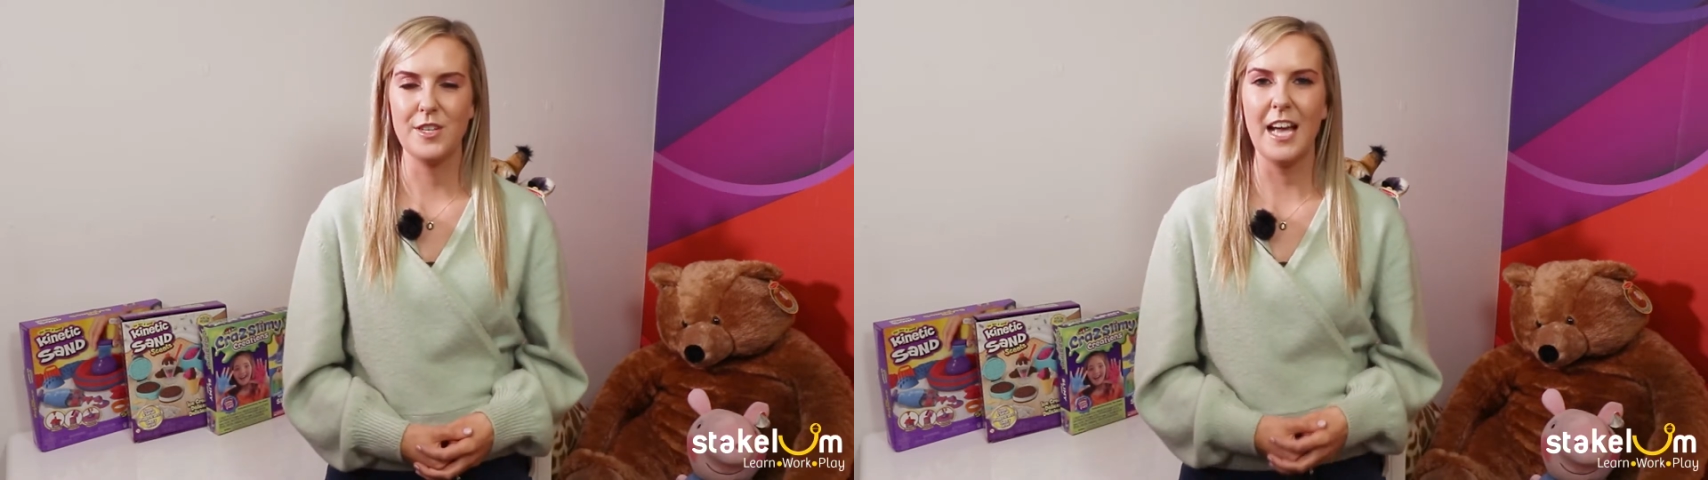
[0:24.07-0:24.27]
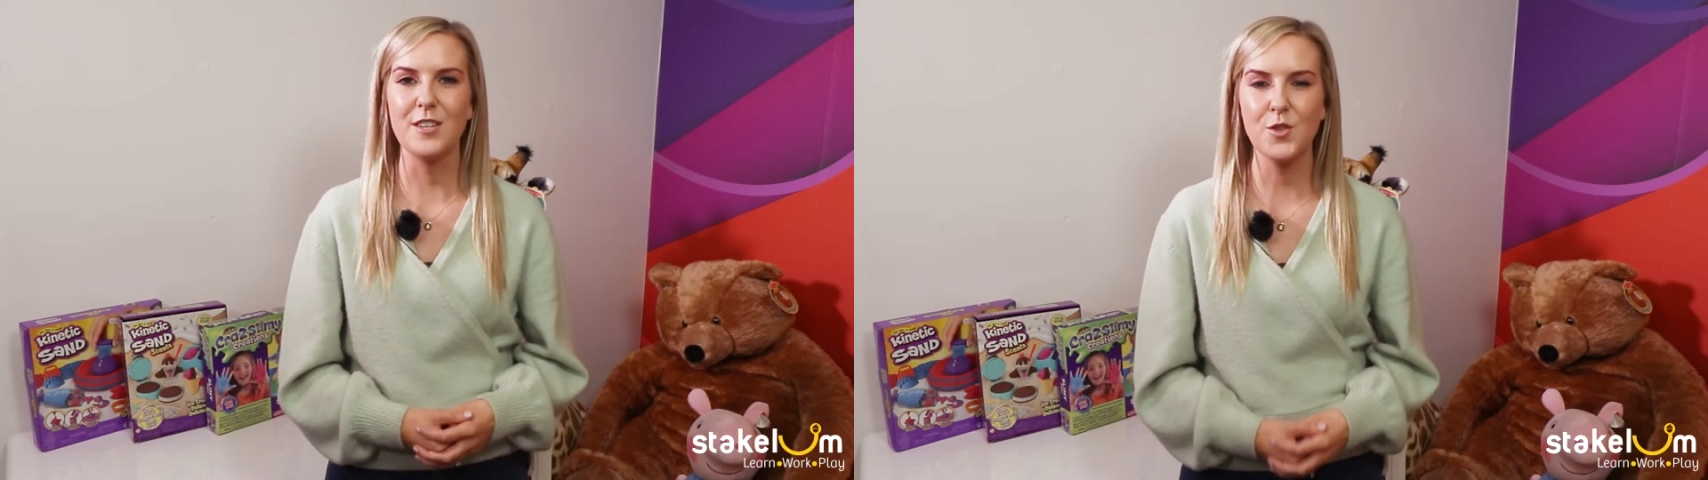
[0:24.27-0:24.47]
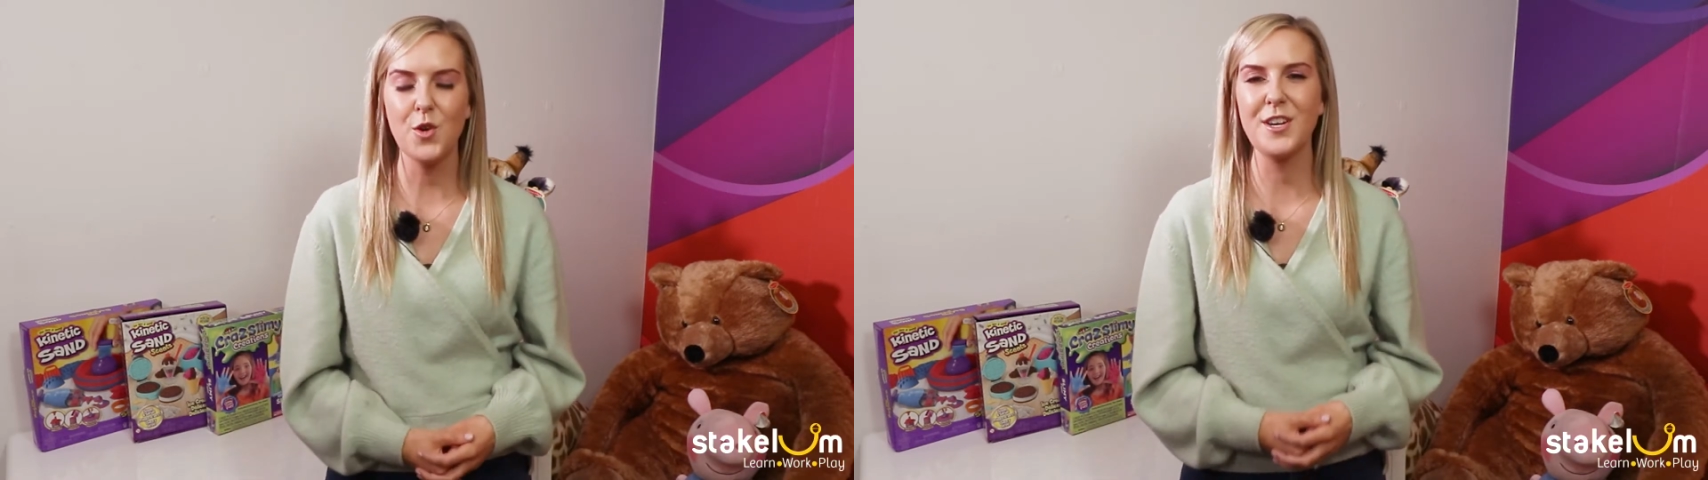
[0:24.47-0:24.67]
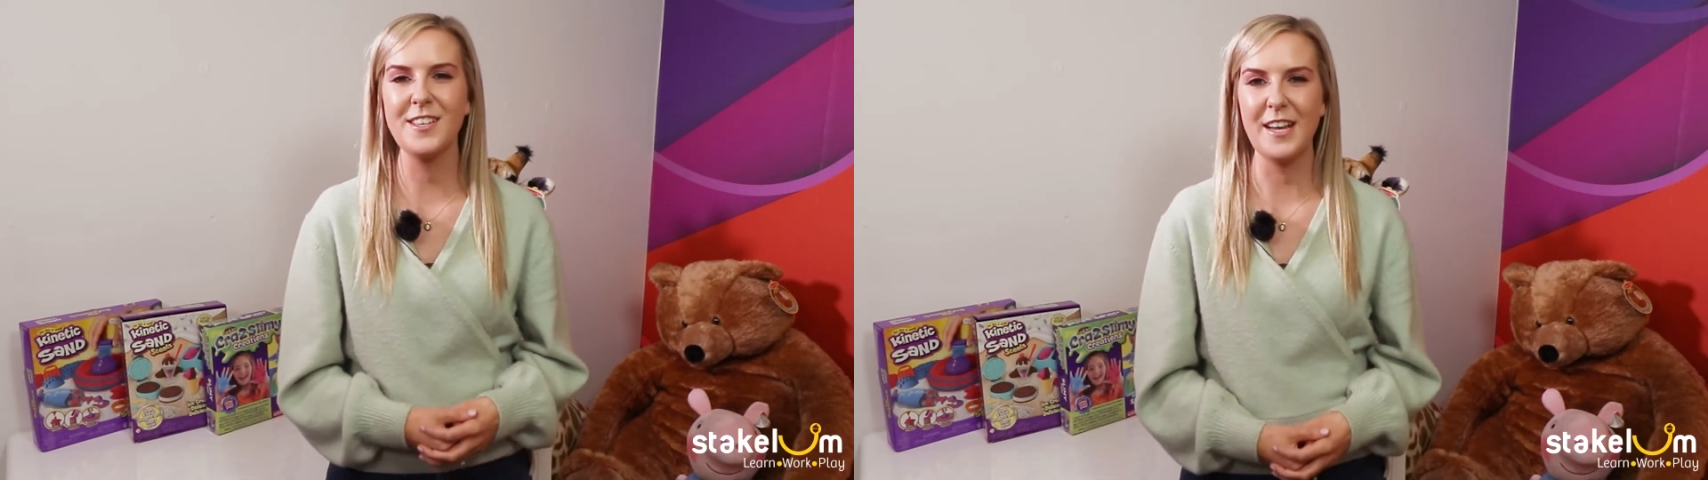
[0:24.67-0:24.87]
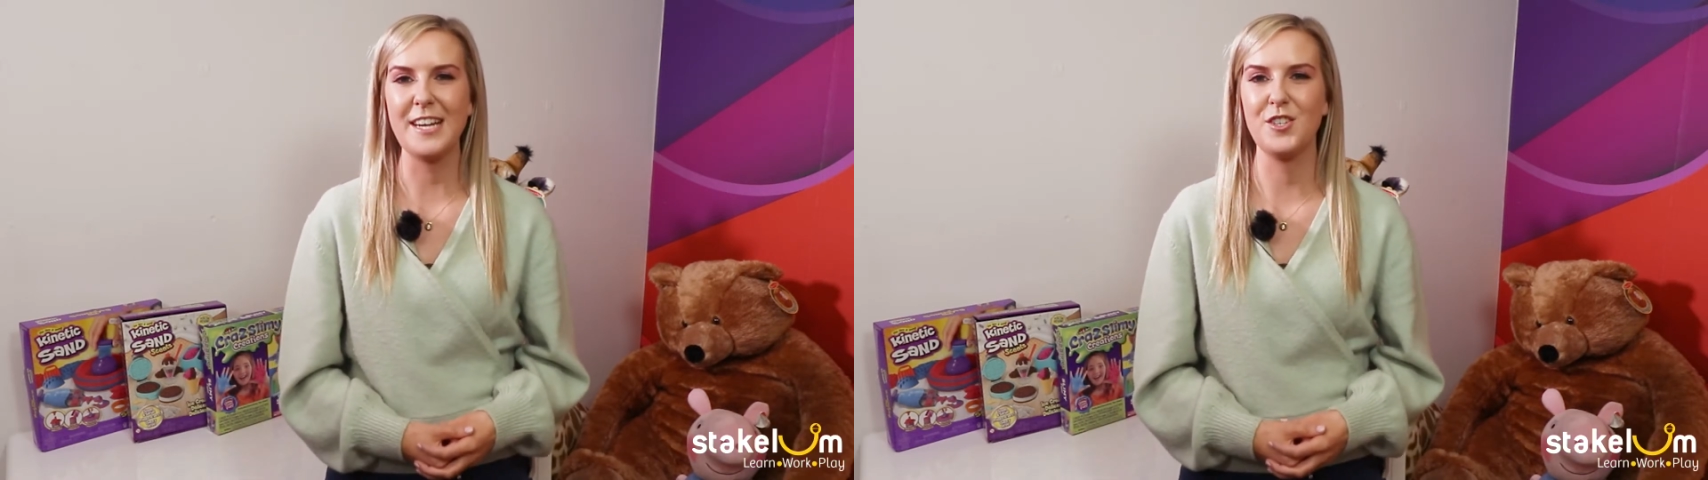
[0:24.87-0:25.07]
and
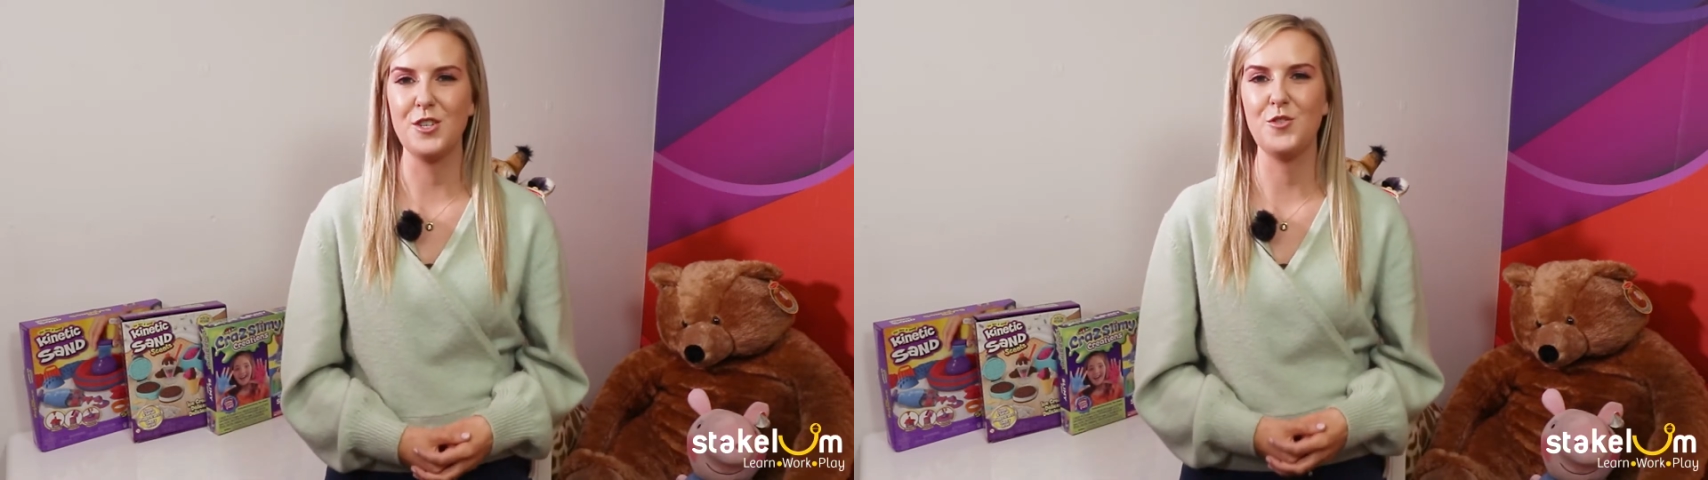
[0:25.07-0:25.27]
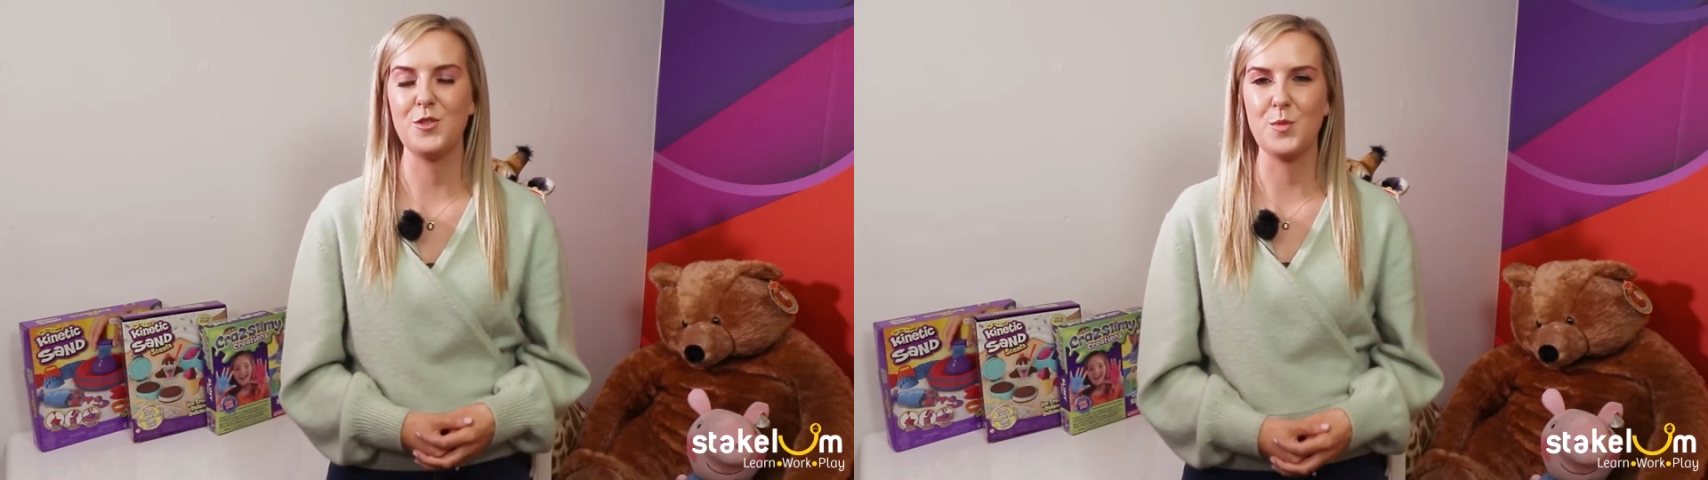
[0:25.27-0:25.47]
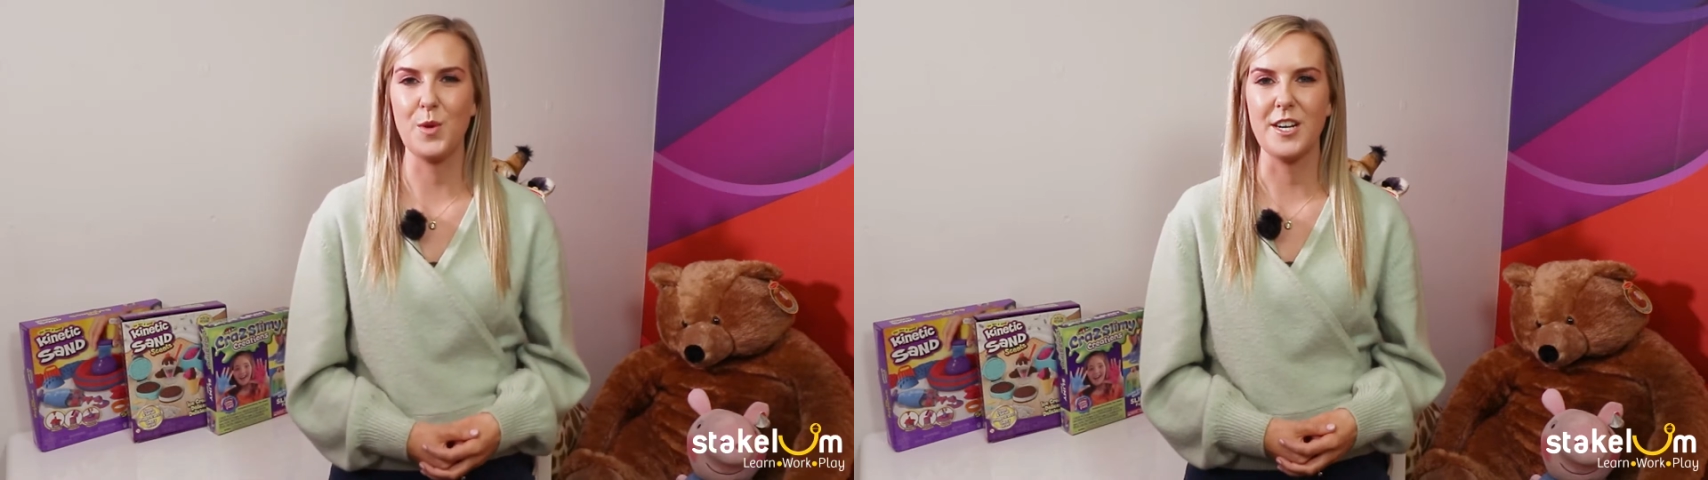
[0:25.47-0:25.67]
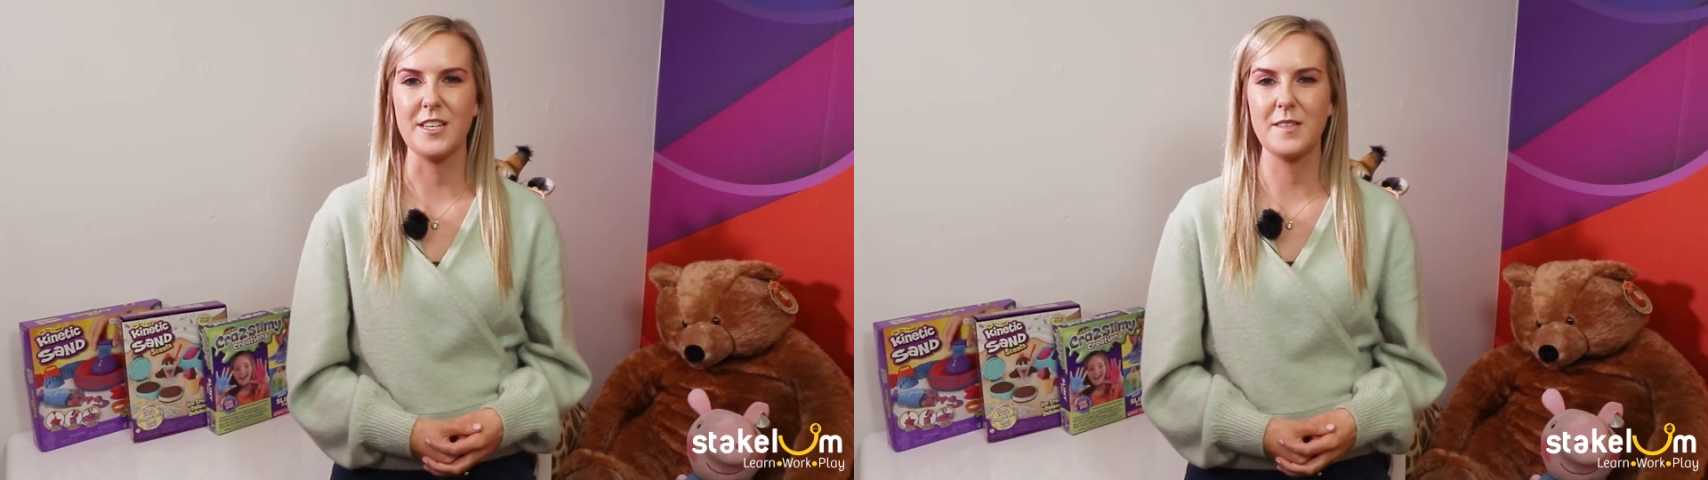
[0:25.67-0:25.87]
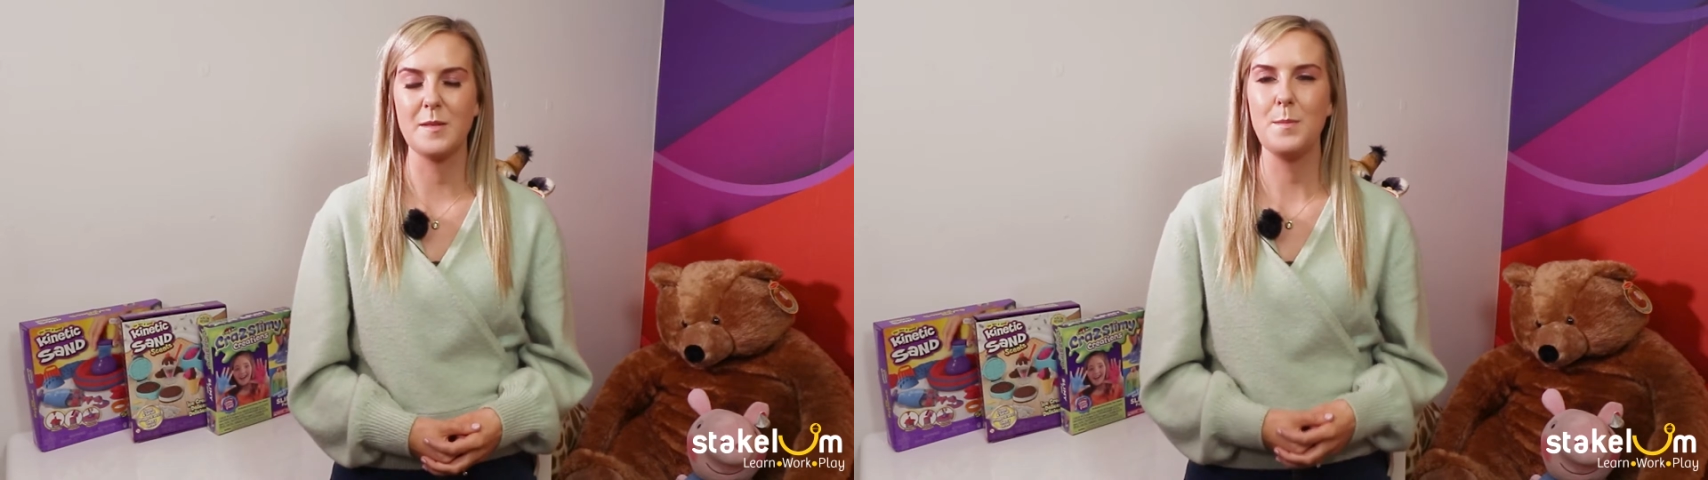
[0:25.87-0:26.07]
toys are children's words.